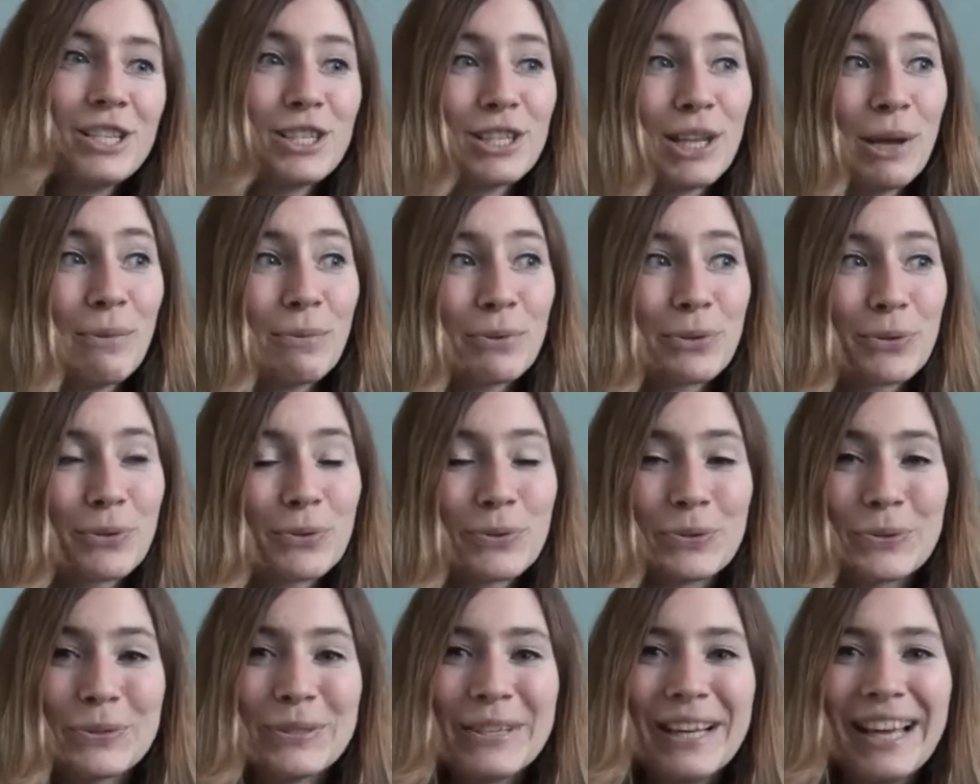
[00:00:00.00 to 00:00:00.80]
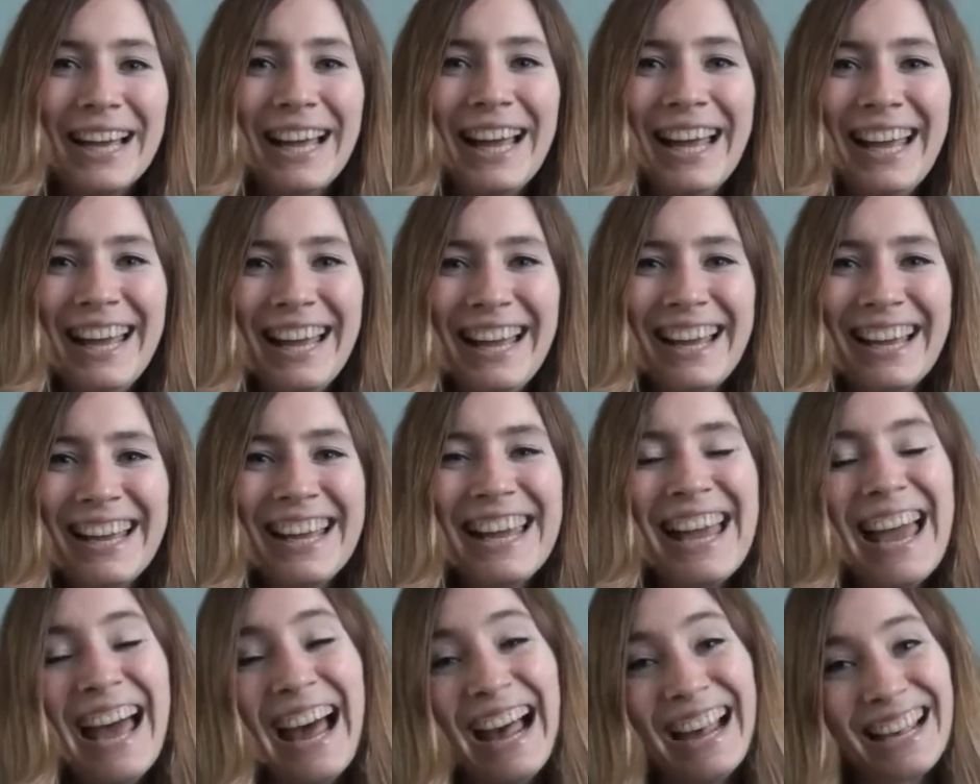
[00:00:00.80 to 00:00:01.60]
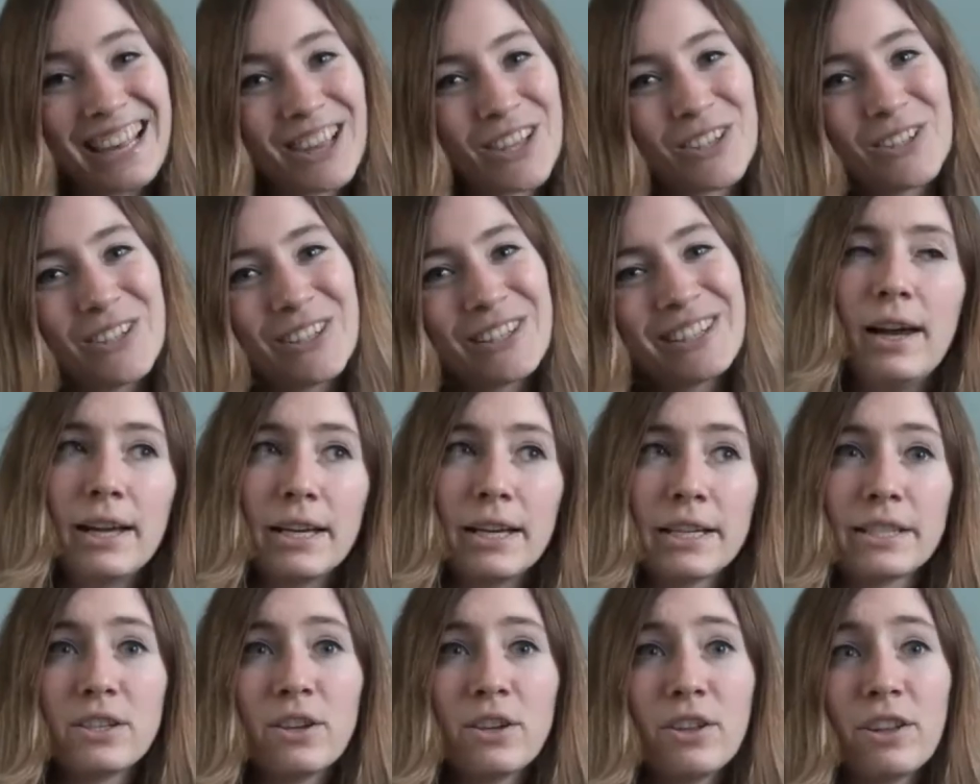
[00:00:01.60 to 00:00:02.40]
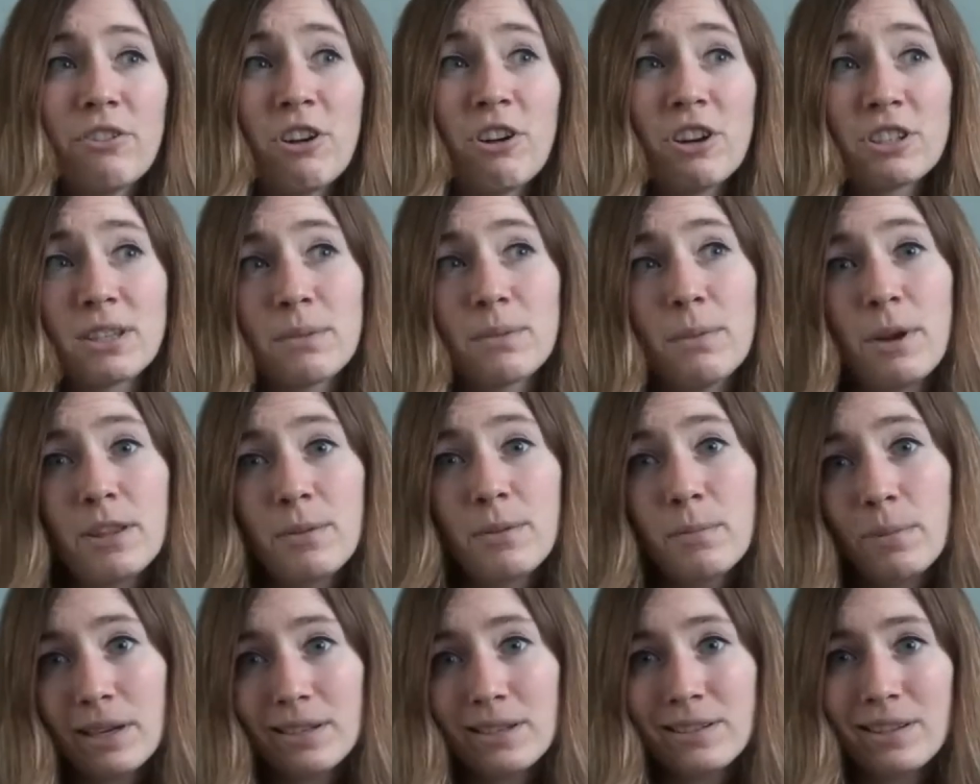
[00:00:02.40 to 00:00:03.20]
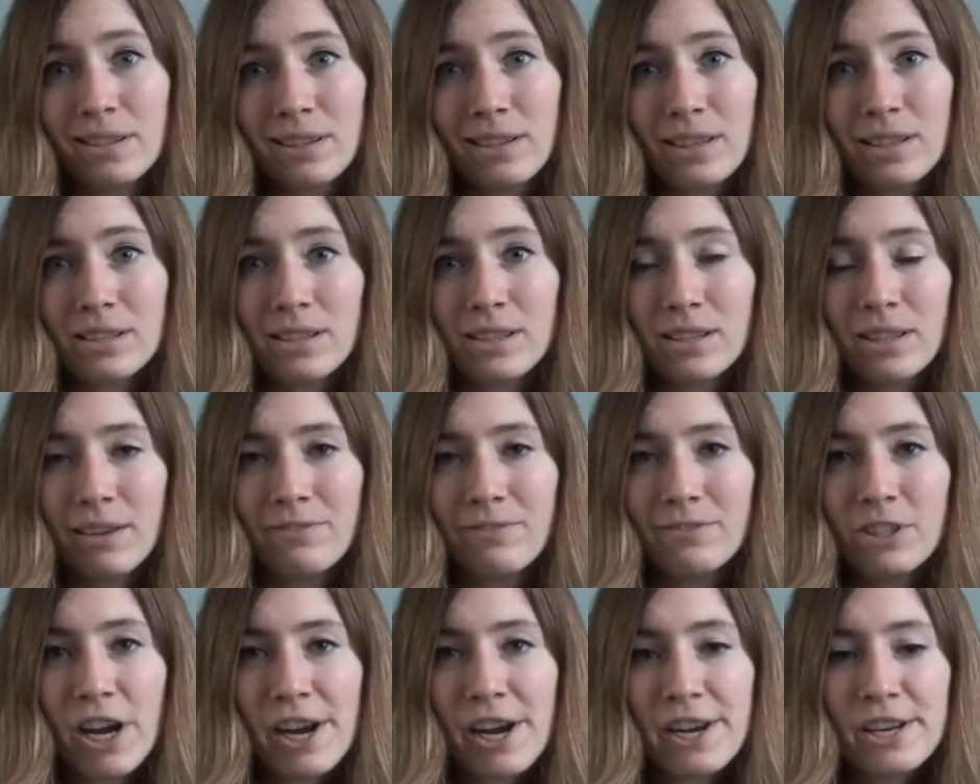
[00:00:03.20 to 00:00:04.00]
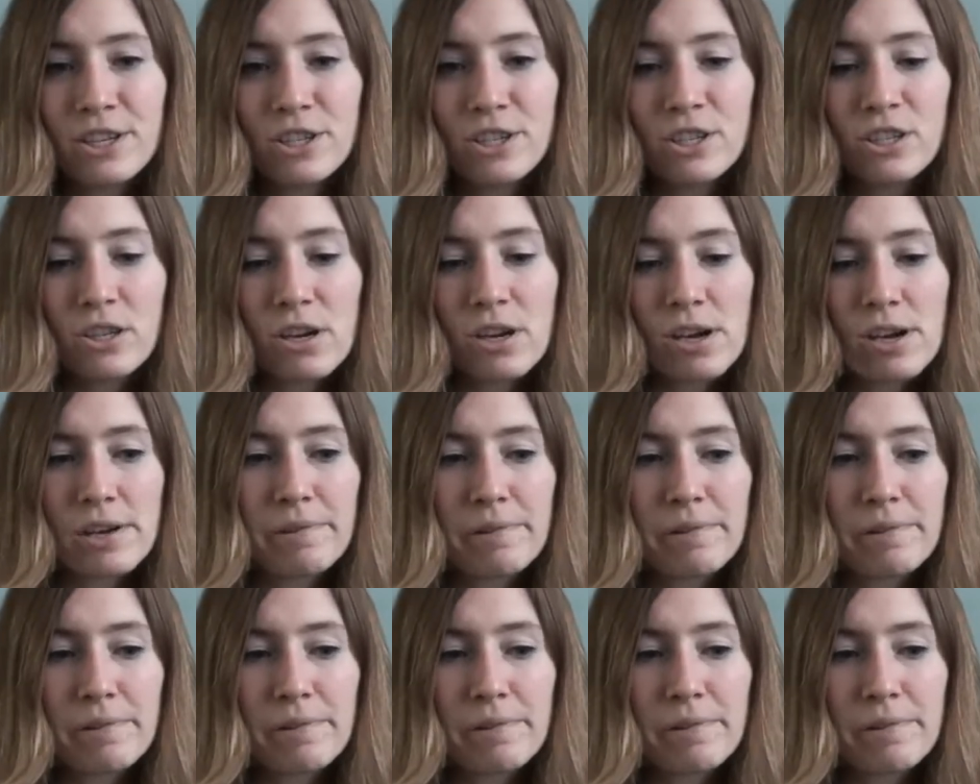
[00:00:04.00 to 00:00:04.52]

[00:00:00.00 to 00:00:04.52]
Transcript: So that was cool, I thought. So there are some other basic things that they've changed.